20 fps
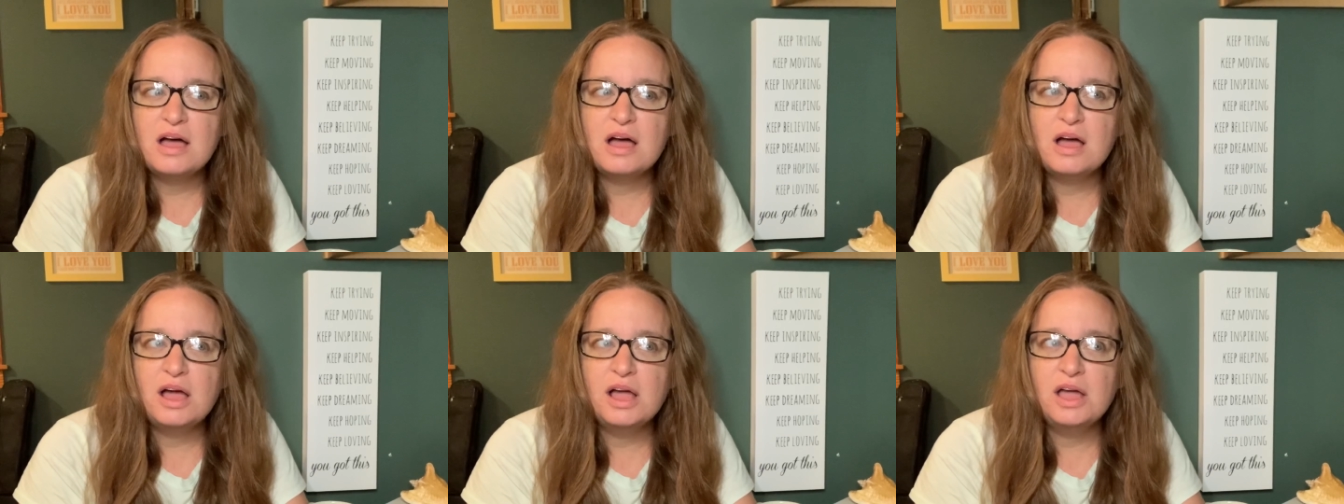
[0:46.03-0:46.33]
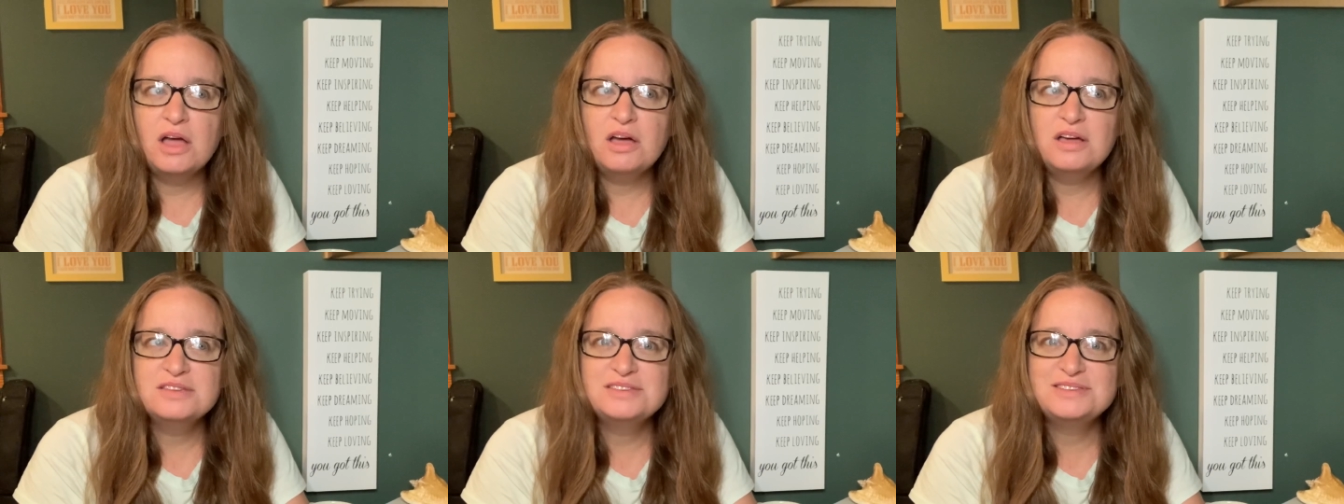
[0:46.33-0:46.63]
I
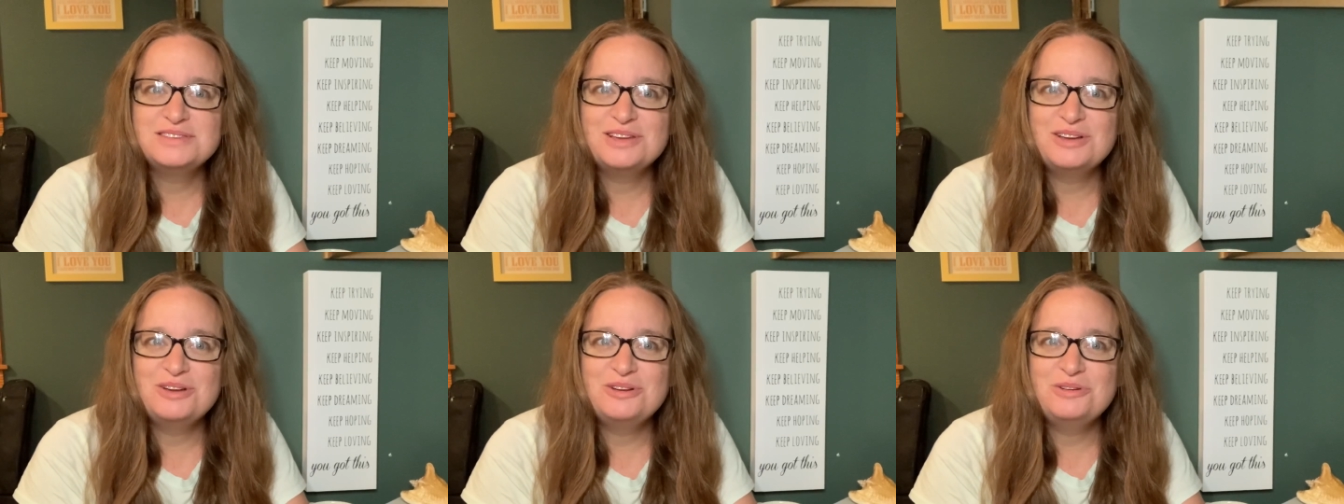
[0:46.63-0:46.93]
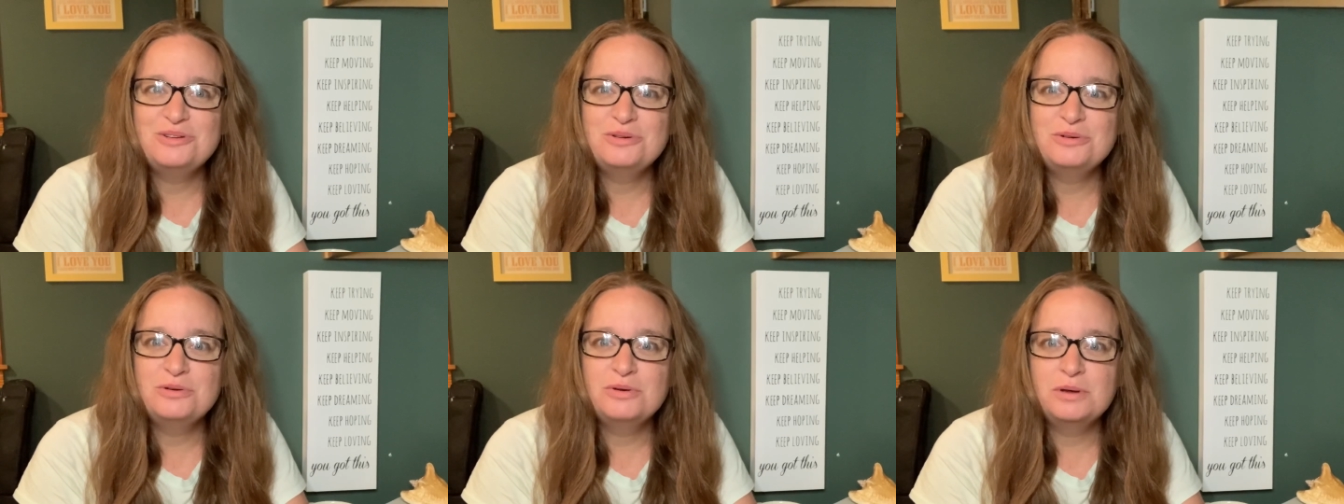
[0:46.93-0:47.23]

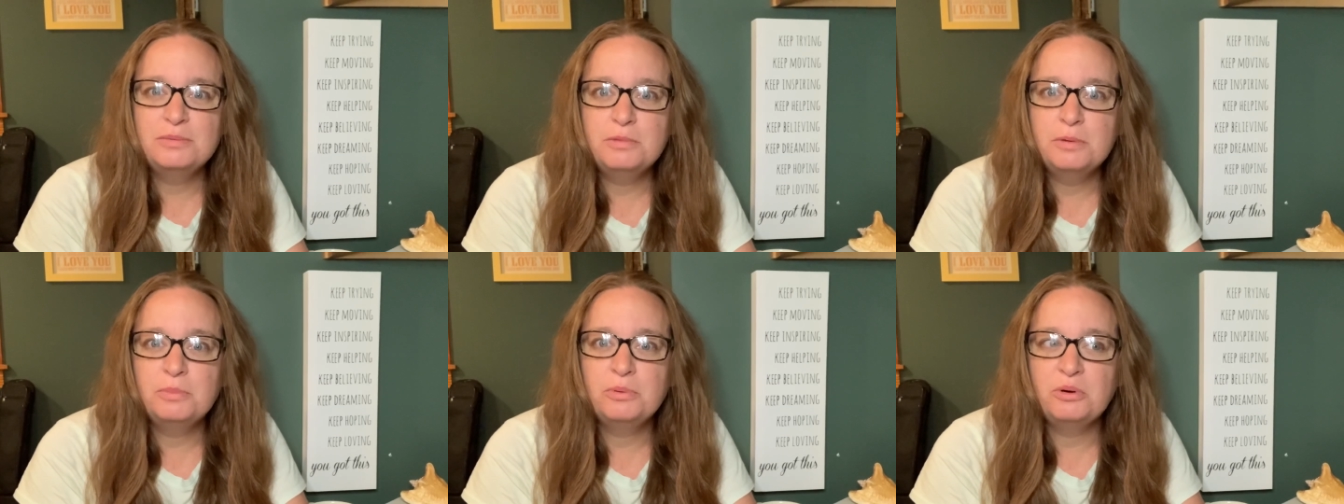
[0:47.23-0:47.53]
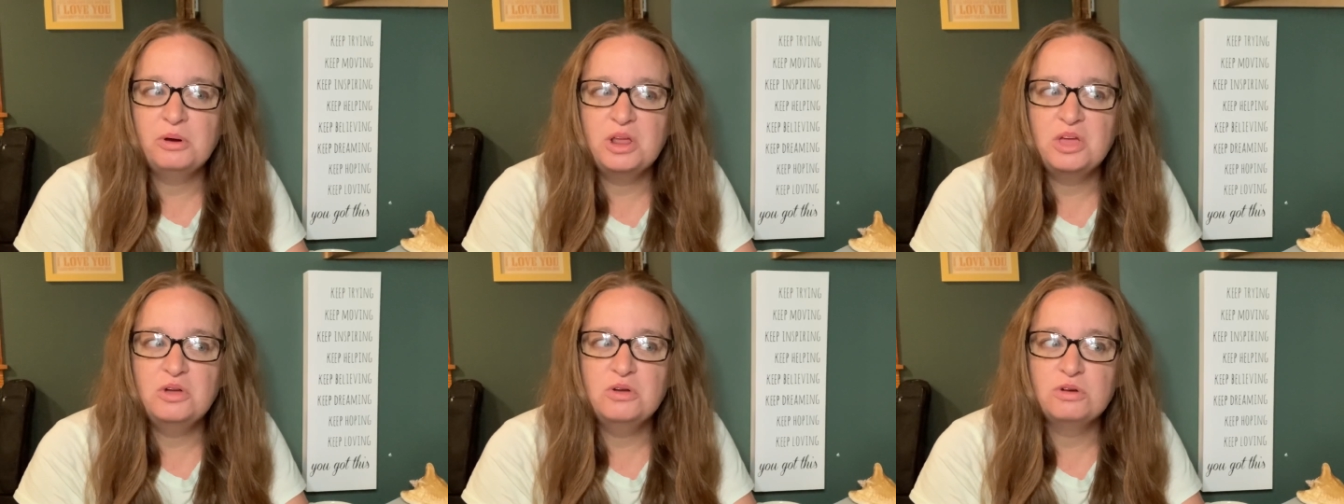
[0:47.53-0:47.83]
also am a
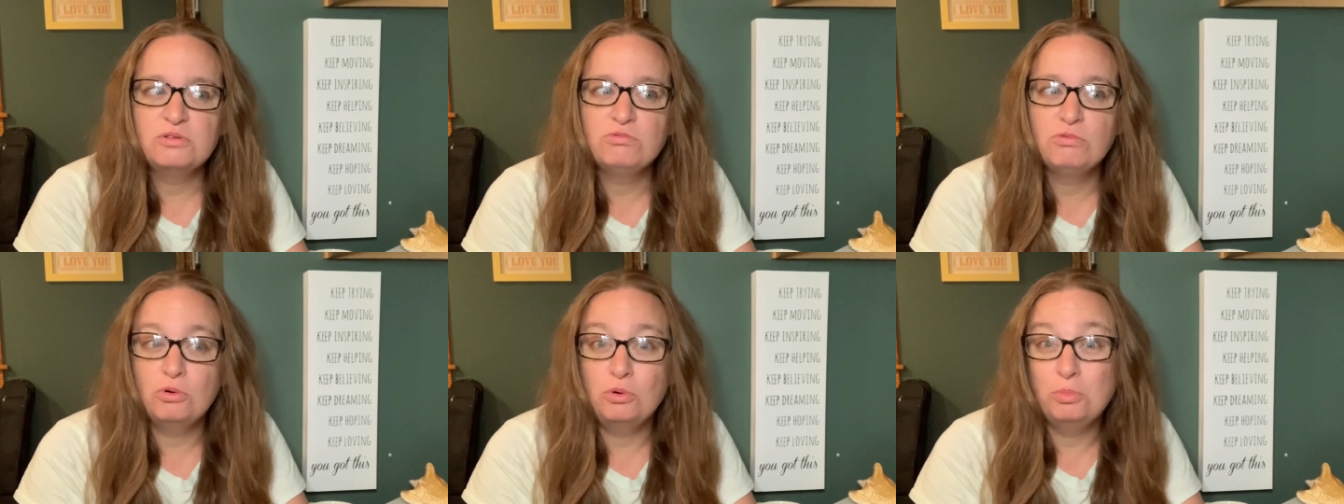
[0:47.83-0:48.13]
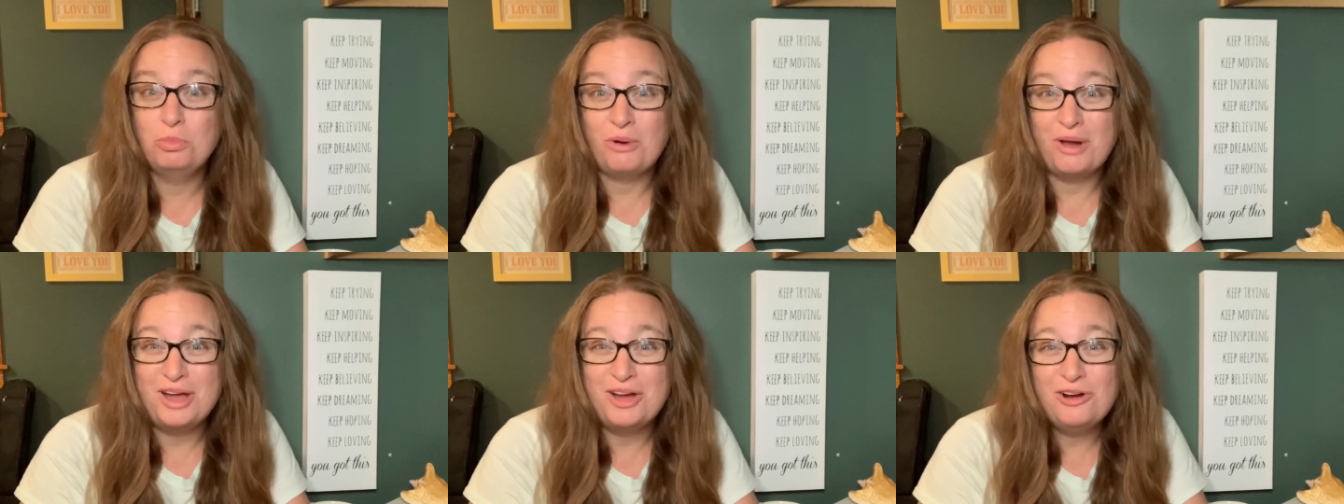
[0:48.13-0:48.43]
pretty good rule
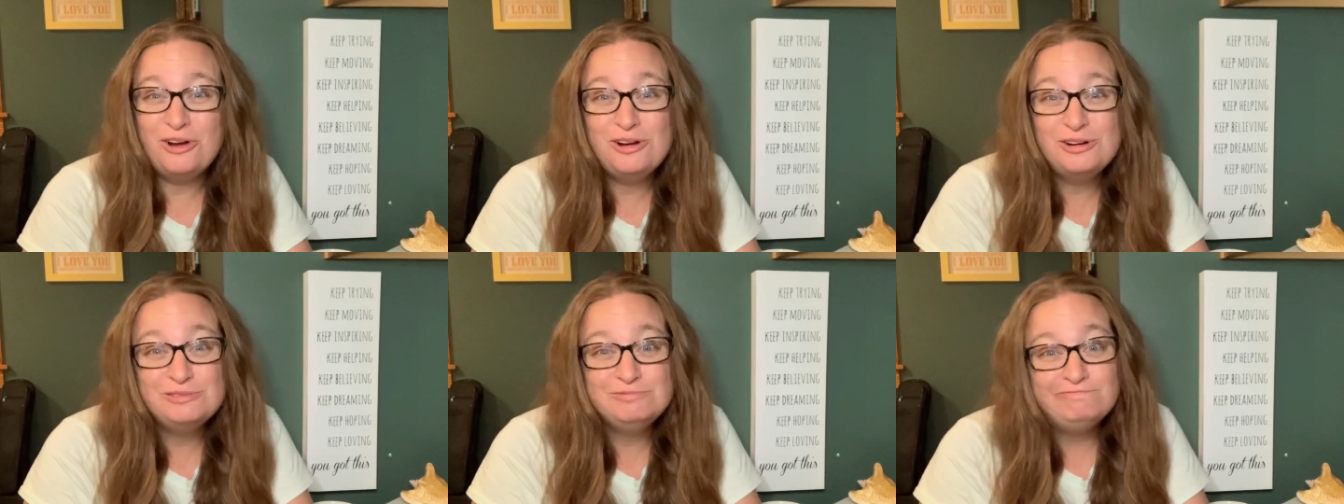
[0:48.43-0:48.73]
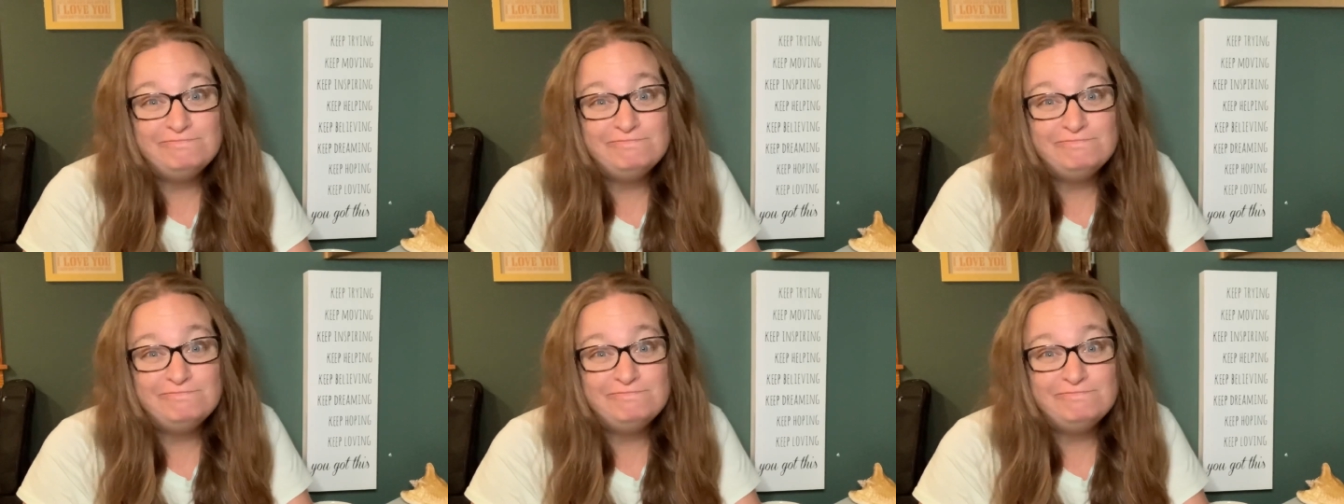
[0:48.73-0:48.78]
breaker.